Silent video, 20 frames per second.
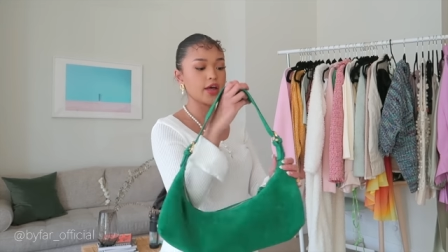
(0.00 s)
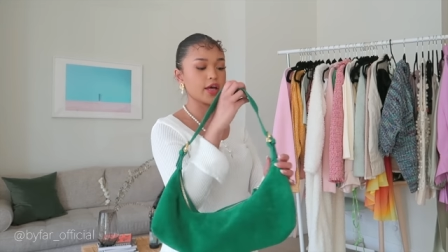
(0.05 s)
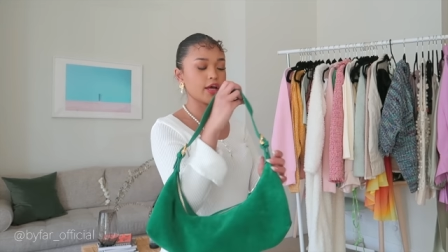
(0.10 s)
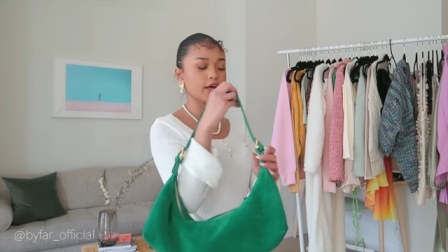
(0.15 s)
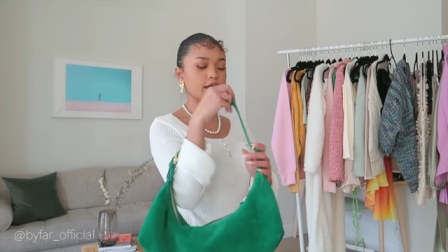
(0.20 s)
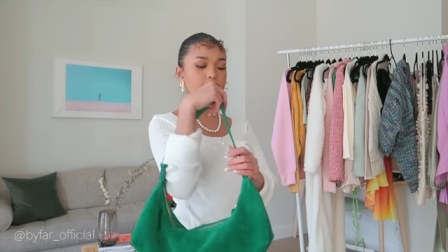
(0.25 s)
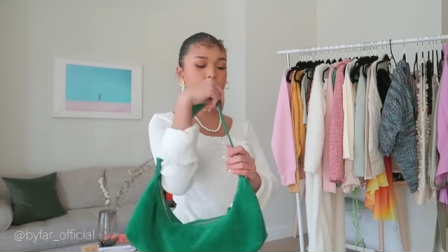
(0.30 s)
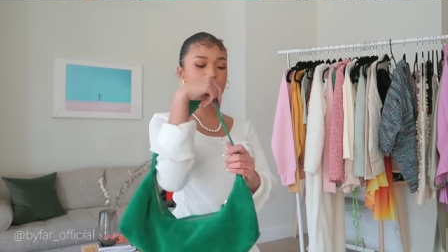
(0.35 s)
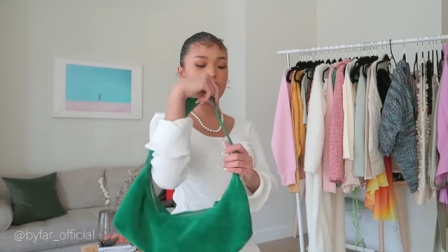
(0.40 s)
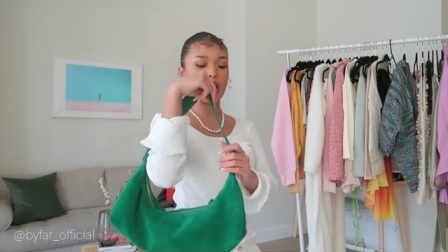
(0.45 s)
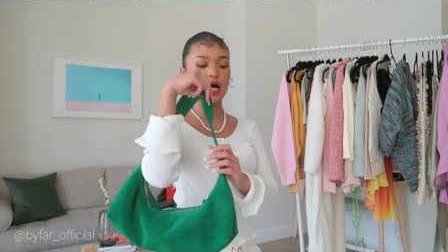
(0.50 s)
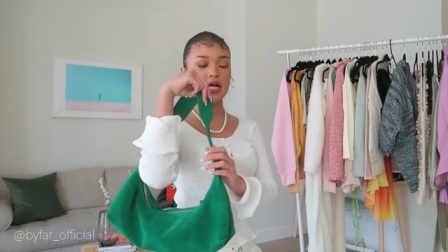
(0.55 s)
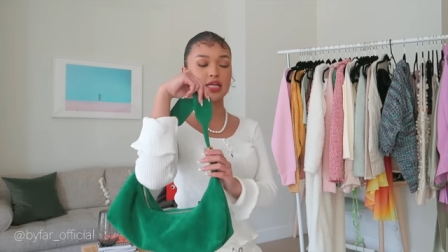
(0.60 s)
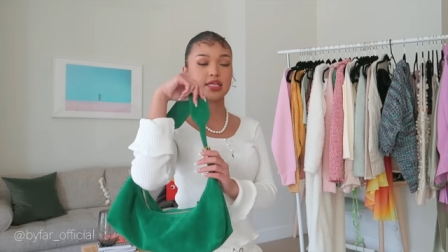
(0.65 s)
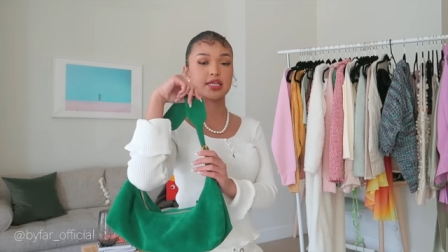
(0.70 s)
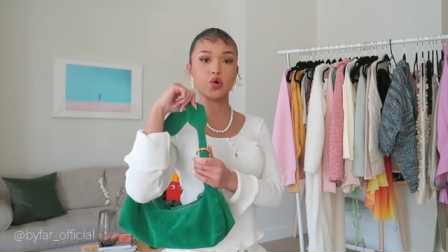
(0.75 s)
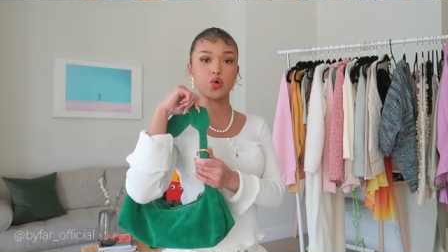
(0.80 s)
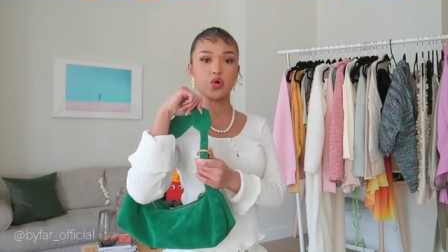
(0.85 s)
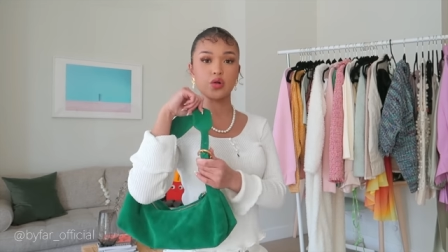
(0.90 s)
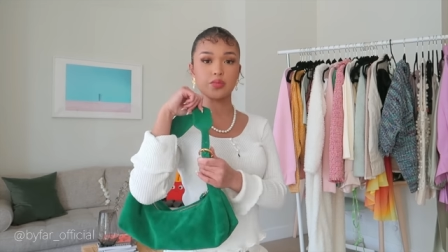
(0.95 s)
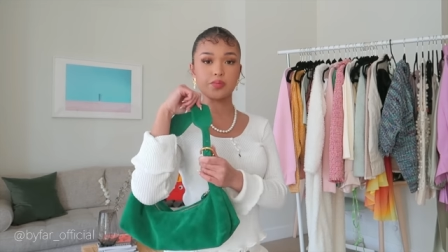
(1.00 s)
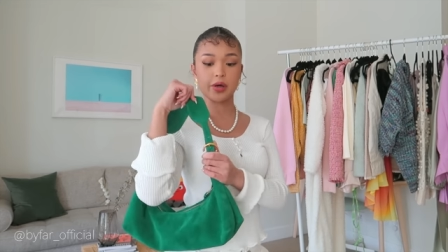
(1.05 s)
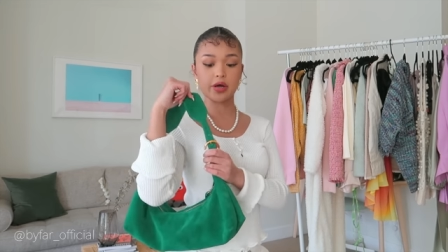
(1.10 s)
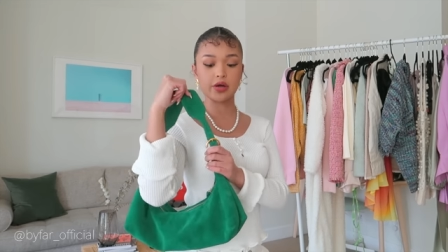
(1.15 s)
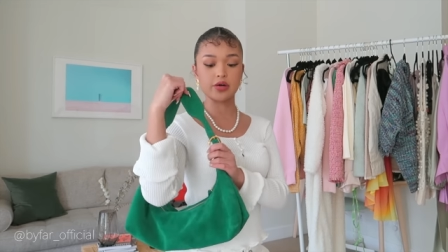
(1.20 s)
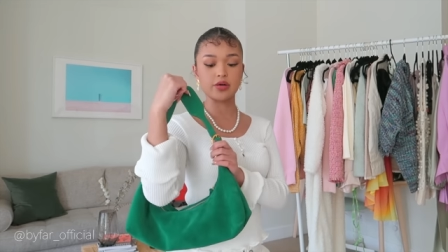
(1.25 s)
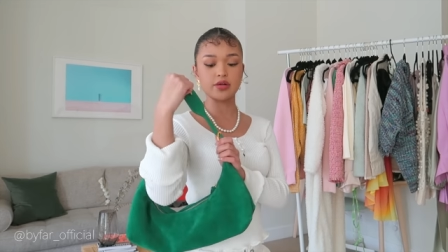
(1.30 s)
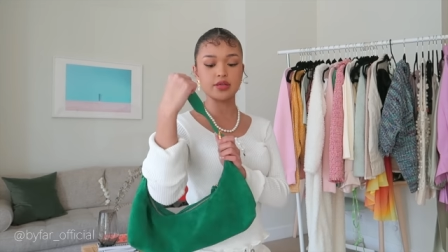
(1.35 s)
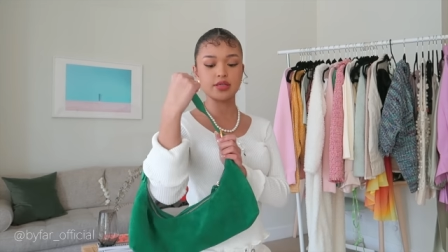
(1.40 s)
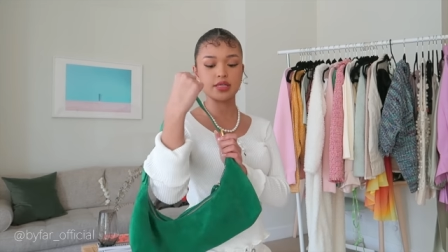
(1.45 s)
It has gold
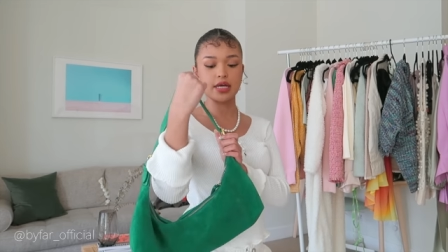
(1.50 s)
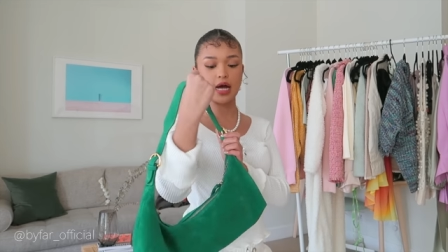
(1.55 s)
buckles